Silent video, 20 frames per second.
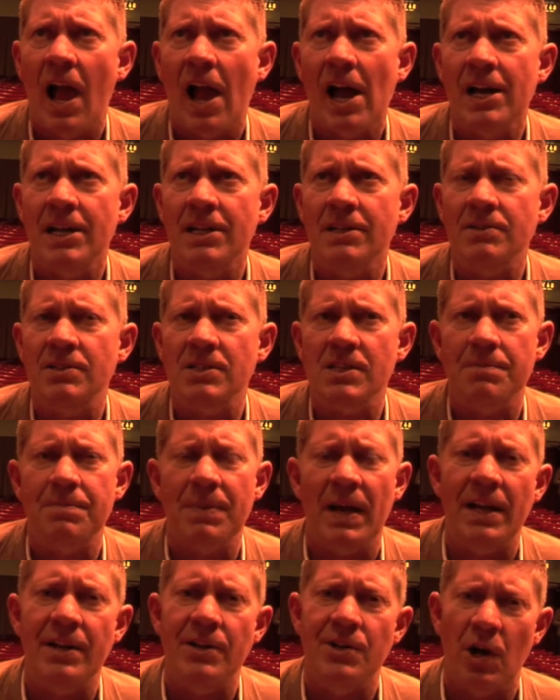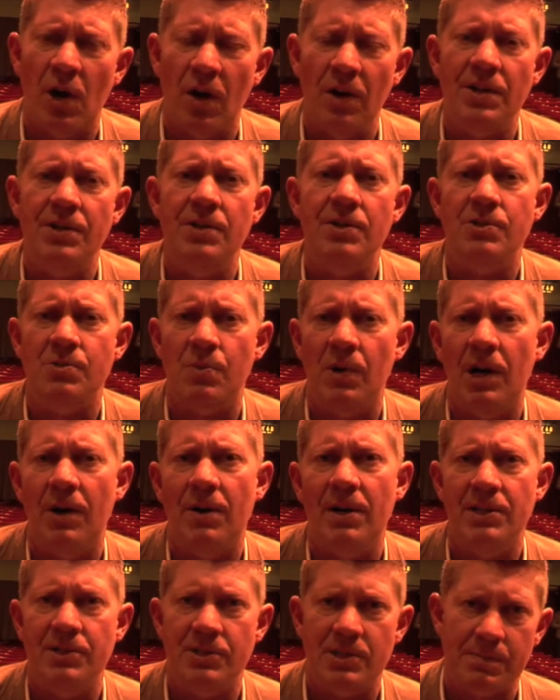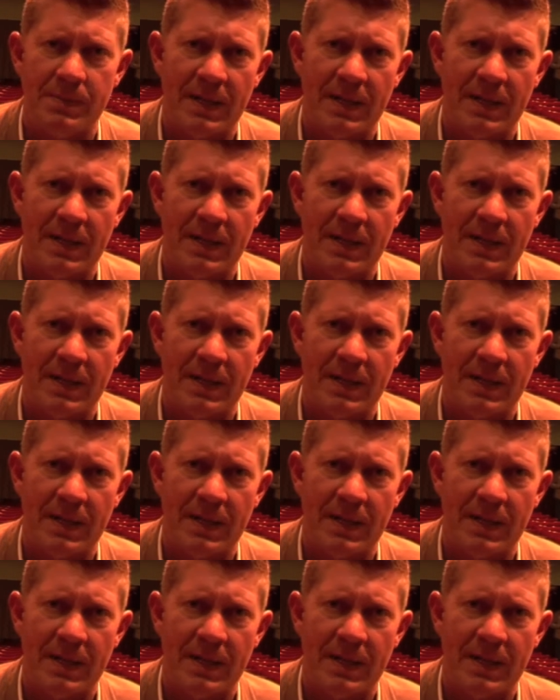And because I played in Holland as well. I used to